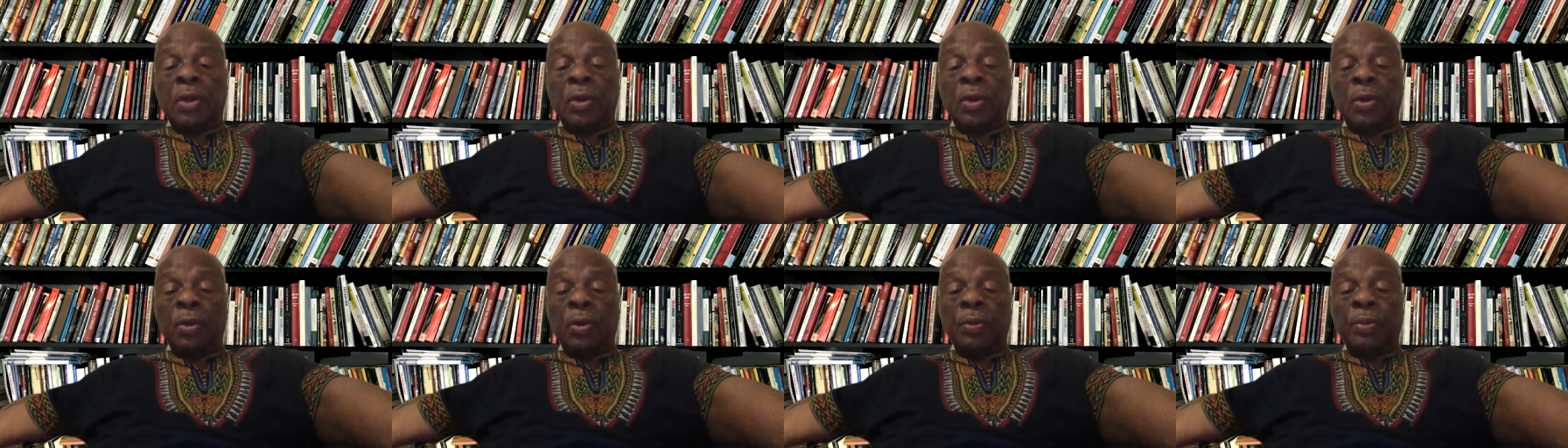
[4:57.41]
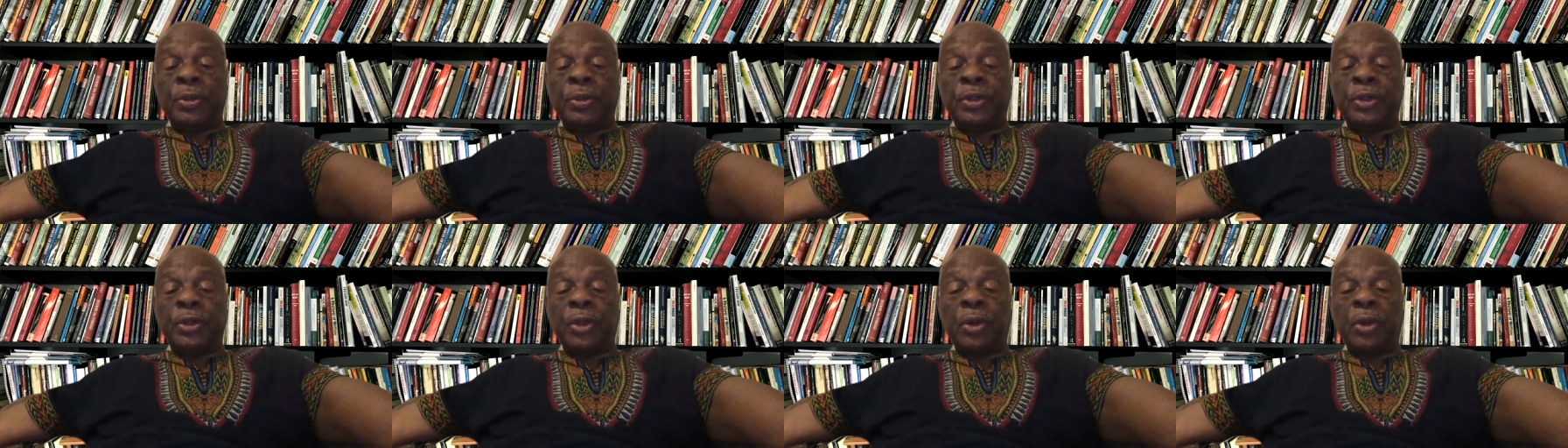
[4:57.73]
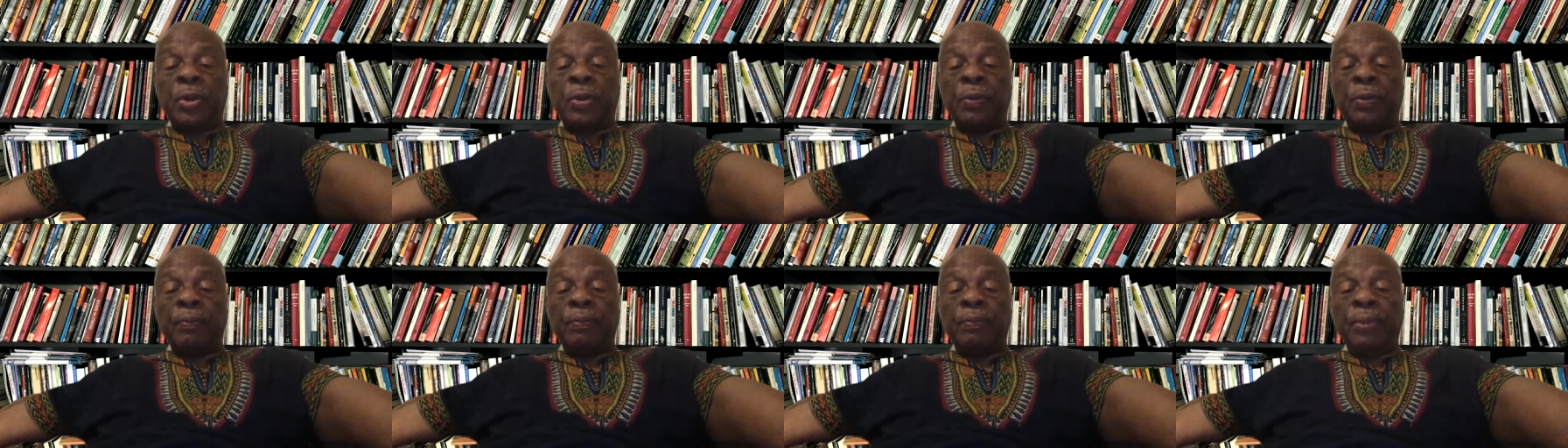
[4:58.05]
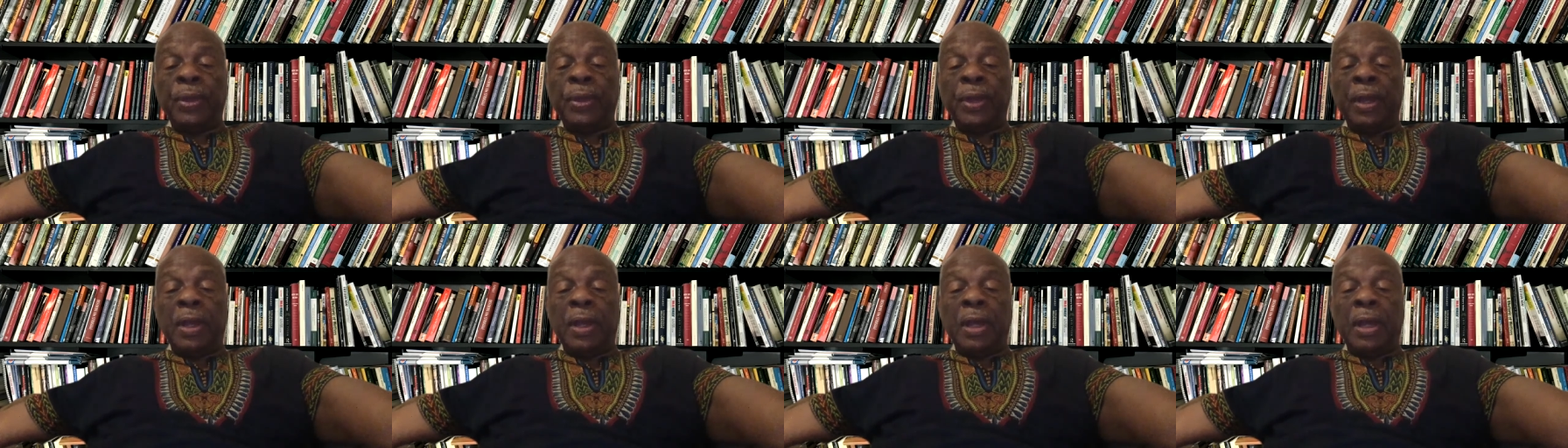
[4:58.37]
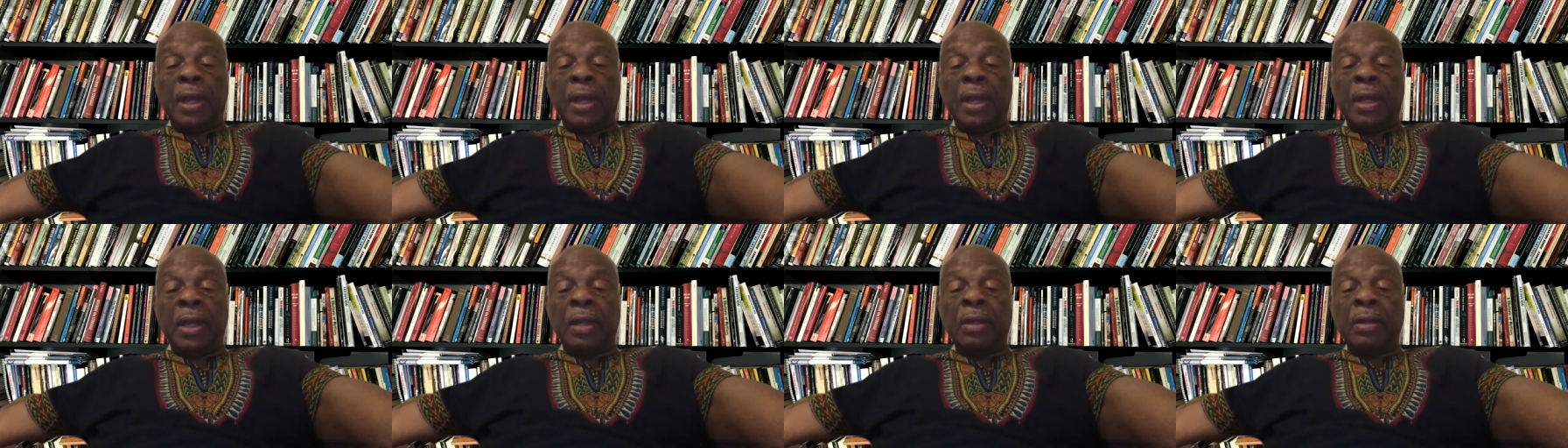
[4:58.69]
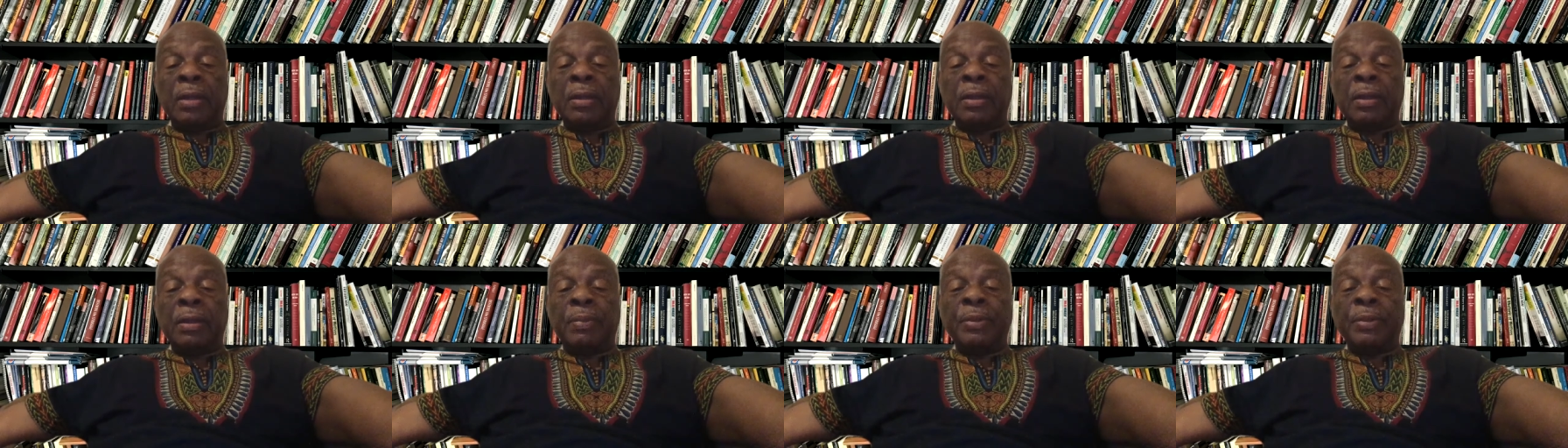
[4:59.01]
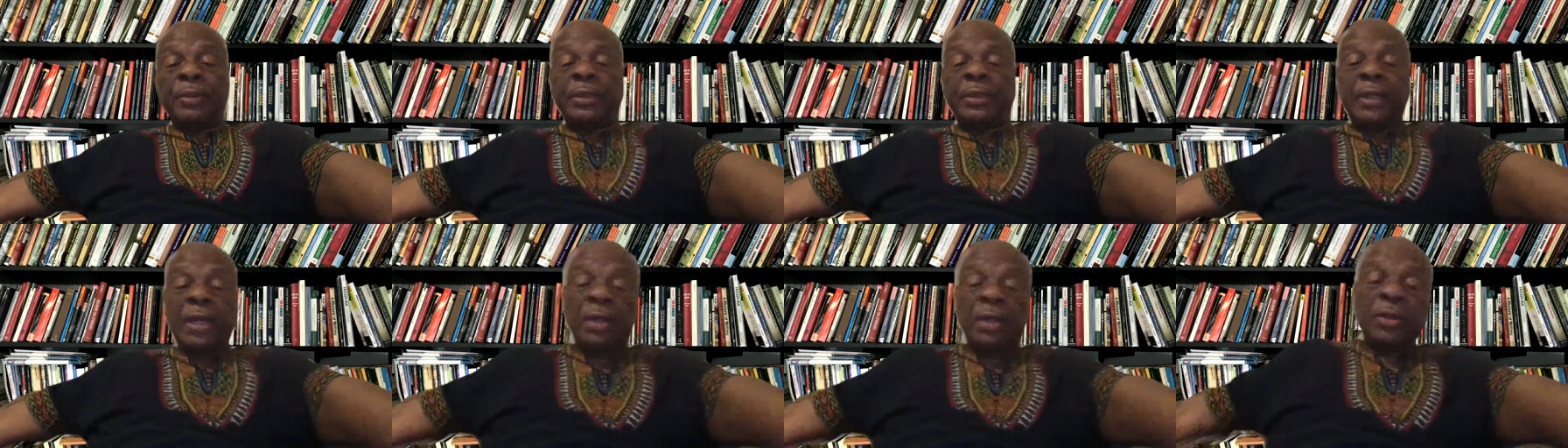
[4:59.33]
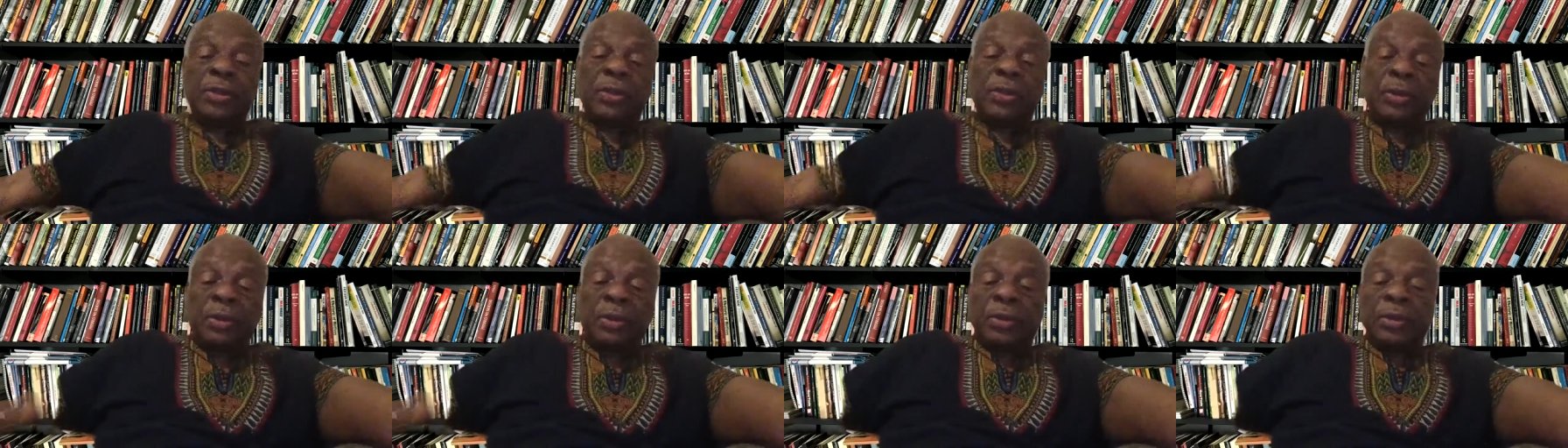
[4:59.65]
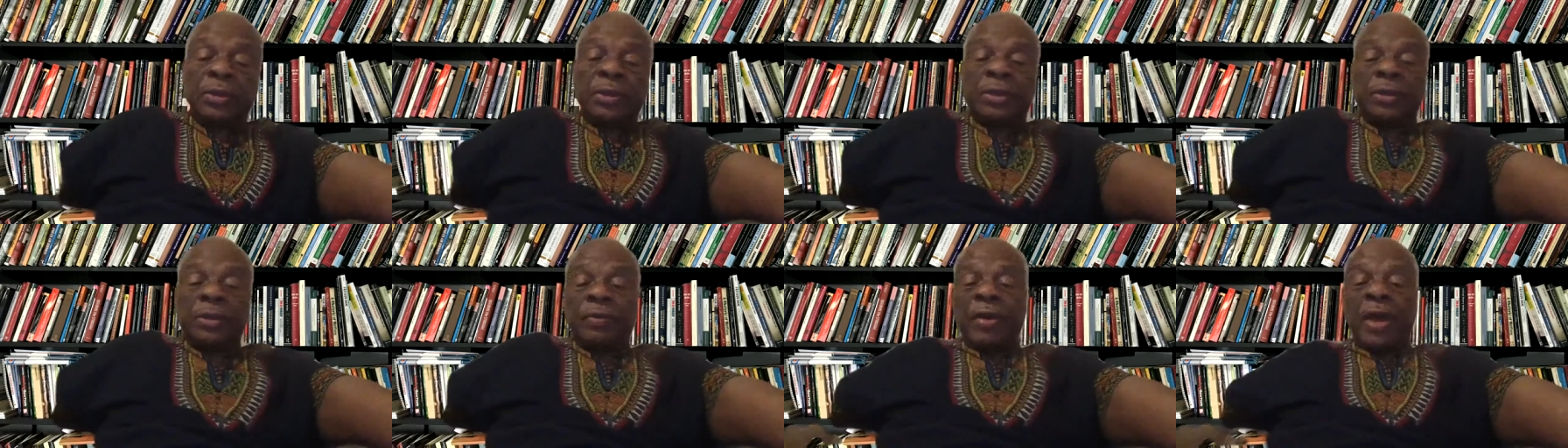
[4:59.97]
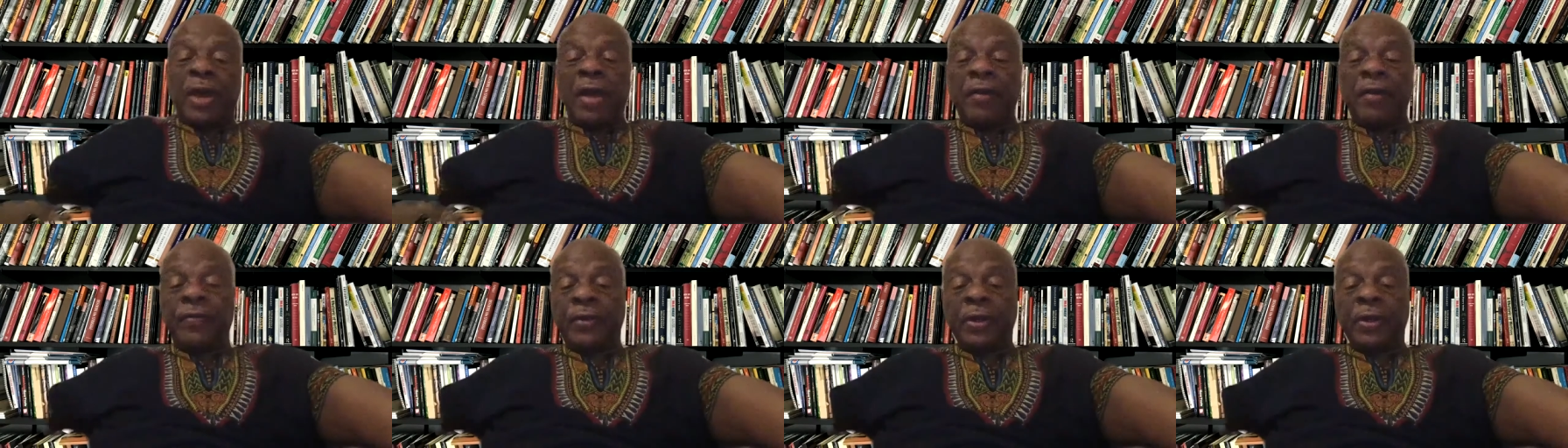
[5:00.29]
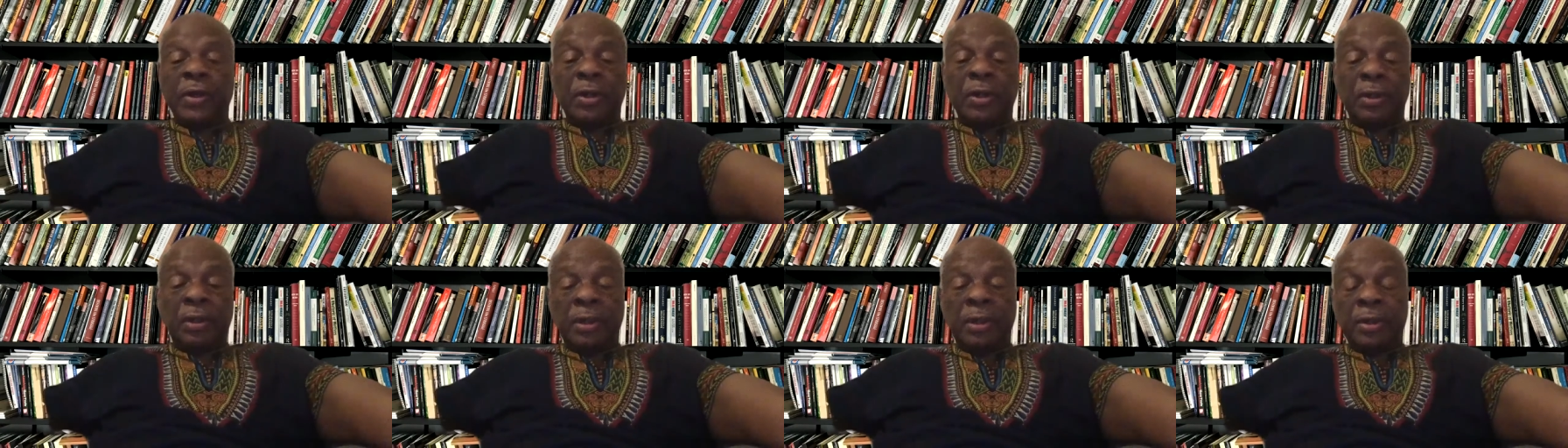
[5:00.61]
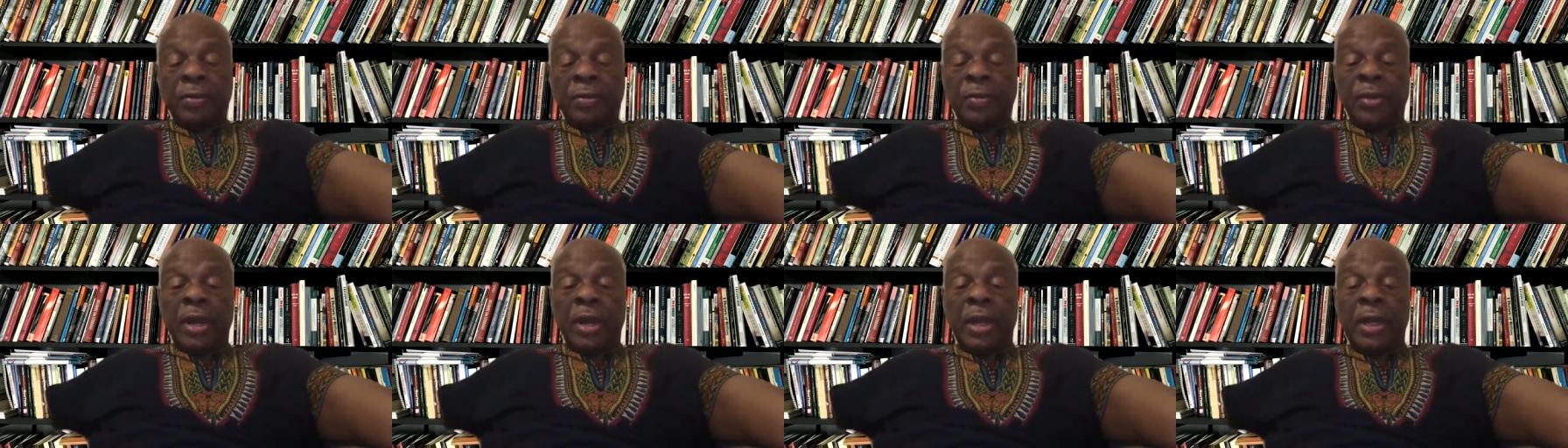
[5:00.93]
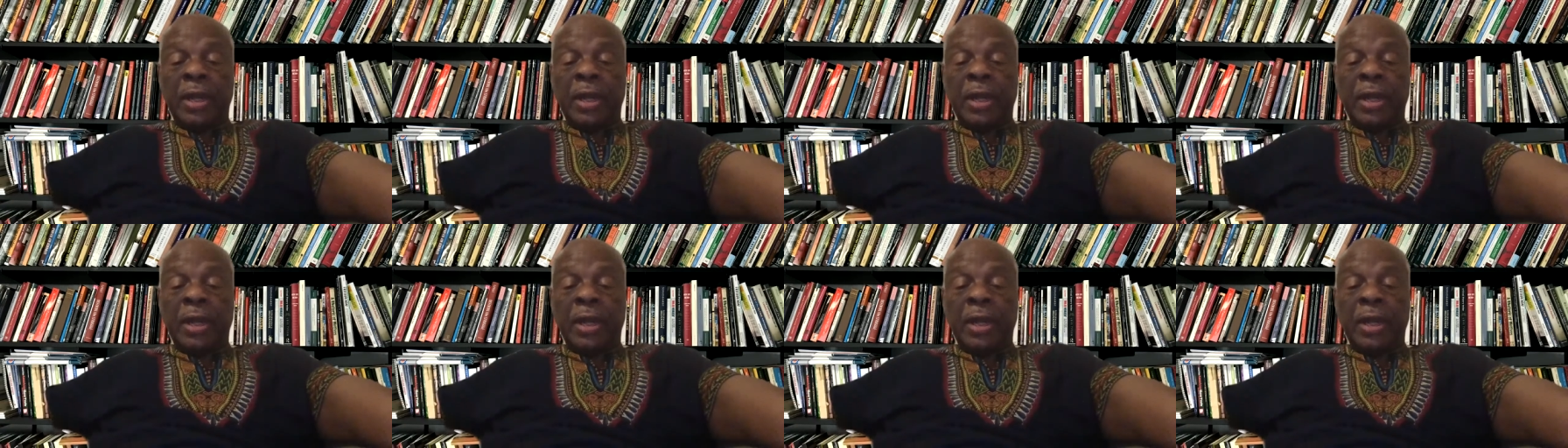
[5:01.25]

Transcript: So the potentials of Africa are great.